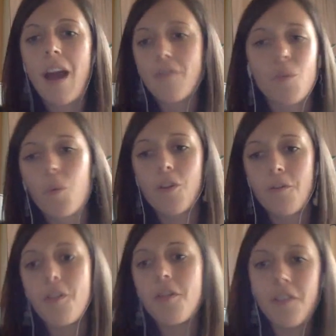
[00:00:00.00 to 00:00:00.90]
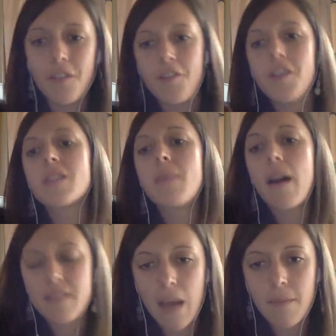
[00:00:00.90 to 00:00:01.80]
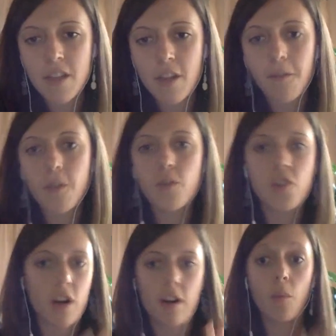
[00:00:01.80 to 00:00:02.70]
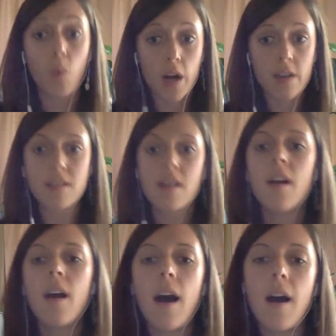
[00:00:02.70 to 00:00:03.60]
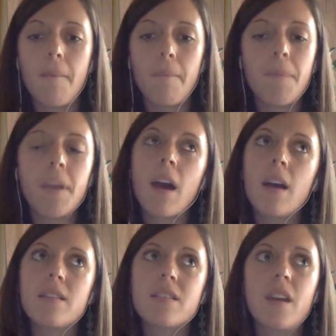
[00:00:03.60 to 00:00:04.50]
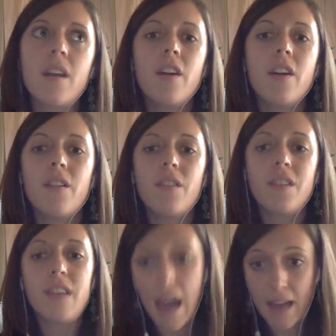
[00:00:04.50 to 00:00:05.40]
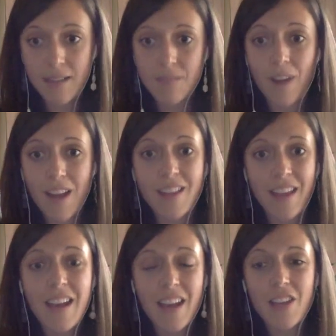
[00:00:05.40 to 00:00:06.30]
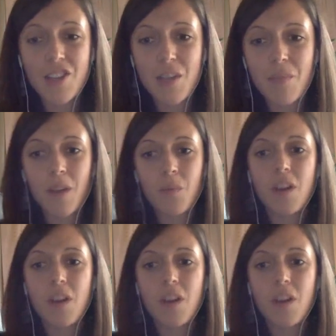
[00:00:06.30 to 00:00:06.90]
have a reward for this amount of time into the future, and it works. Because yes, right, the ADHD brain, we